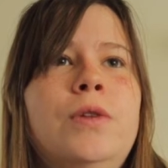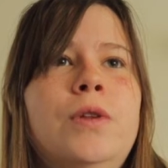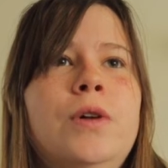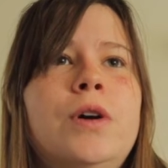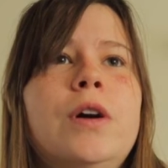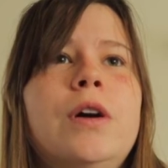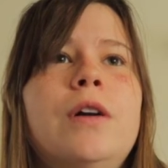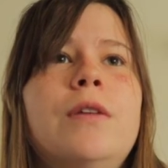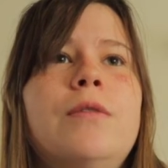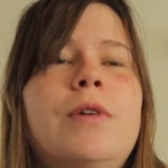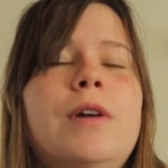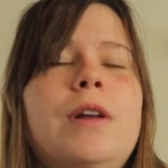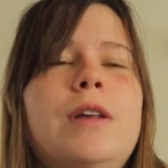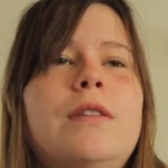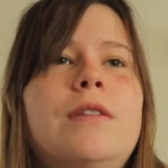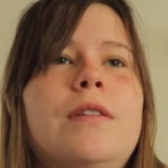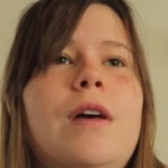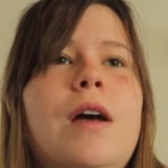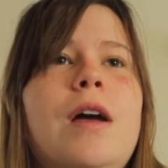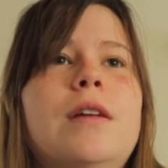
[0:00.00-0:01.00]
learn what
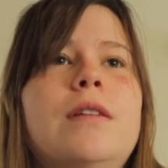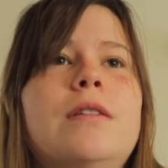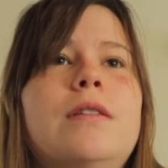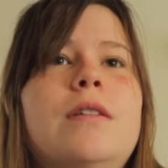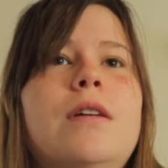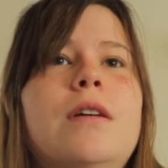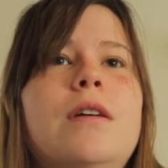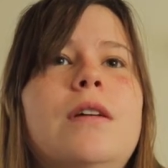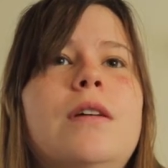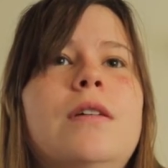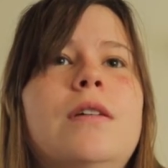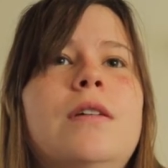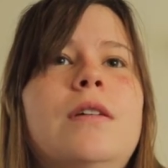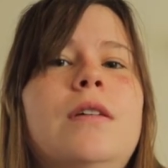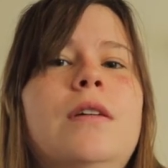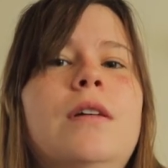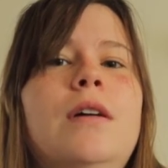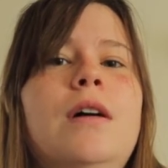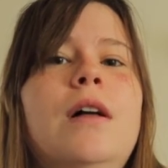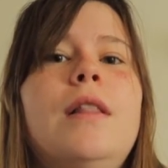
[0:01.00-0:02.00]
it's like to
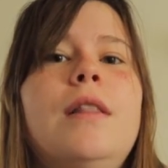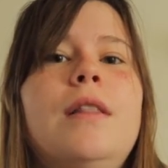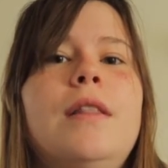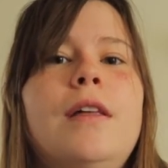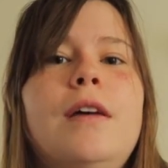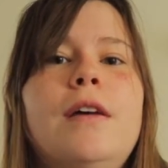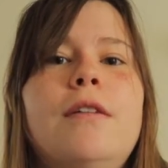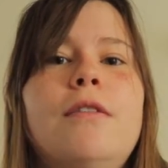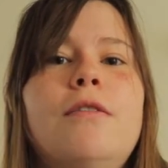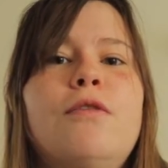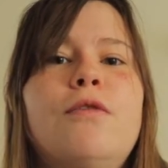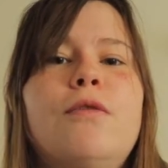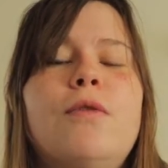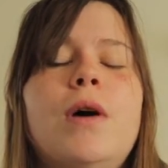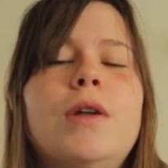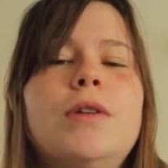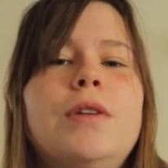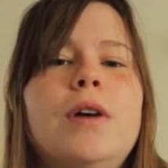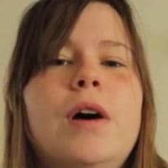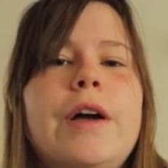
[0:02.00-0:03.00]
live
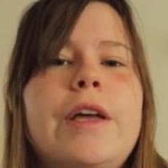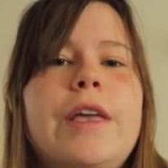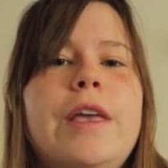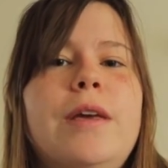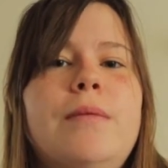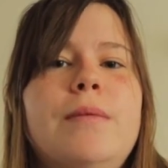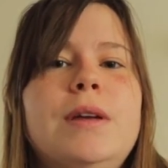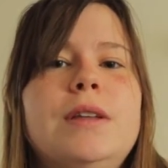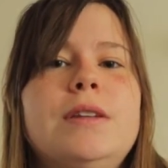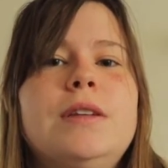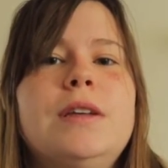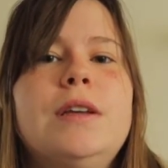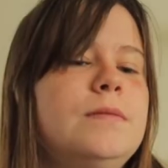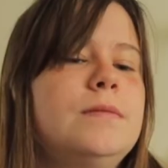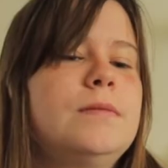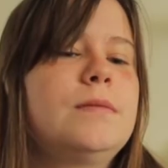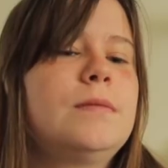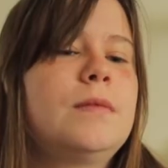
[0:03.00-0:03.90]
while documenting,